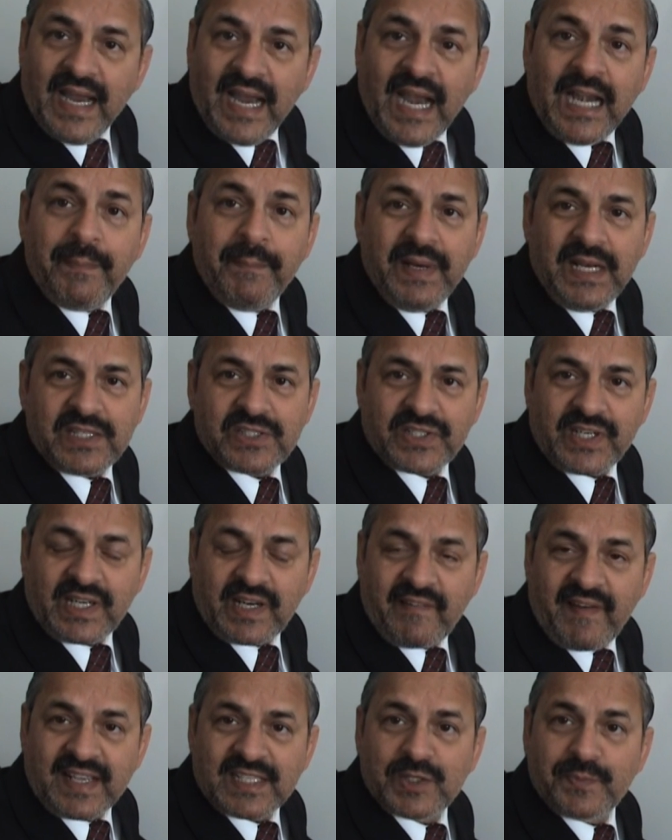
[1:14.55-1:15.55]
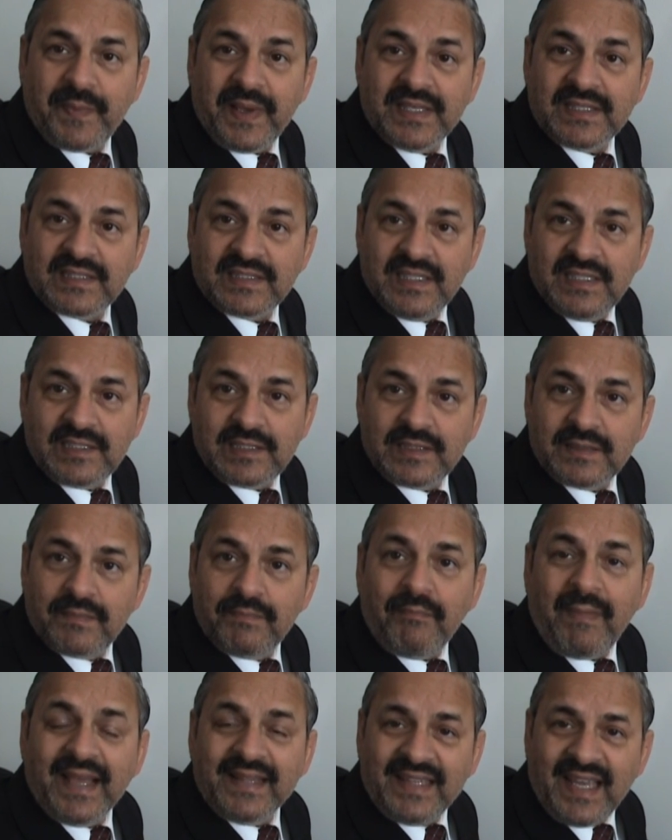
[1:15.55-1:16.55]
administrative expenses
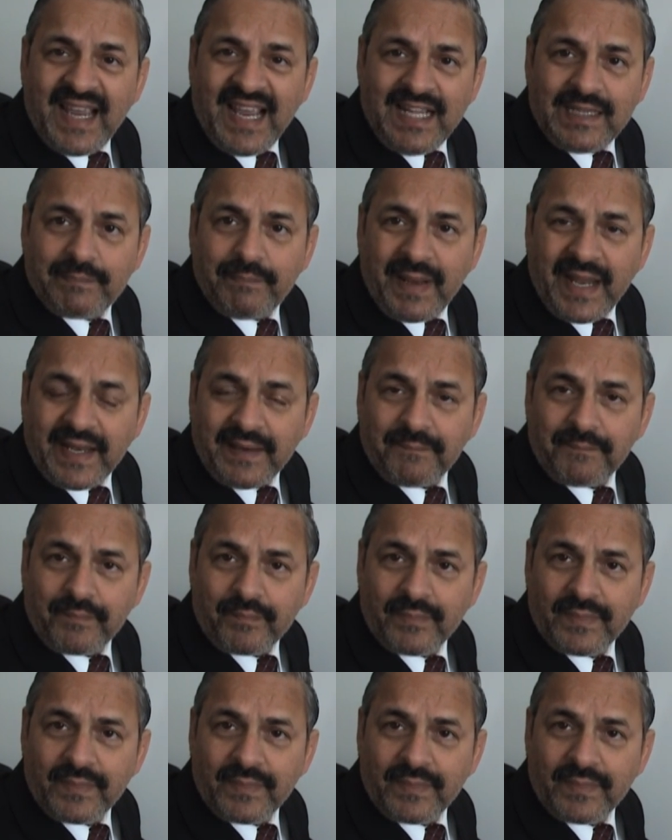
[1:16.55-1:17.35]
by the health plan.